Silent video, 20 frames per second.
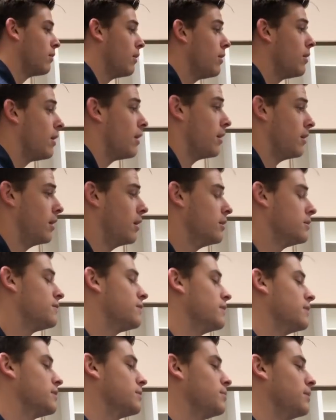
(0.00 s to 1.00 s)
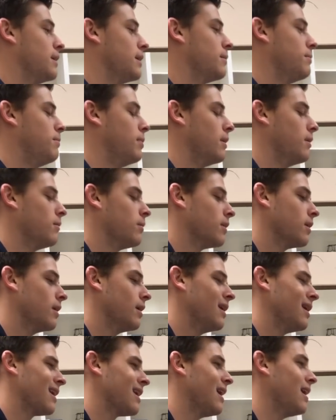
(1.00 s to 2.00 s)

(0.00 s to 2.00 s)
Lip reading: quota on notes for this week, but we're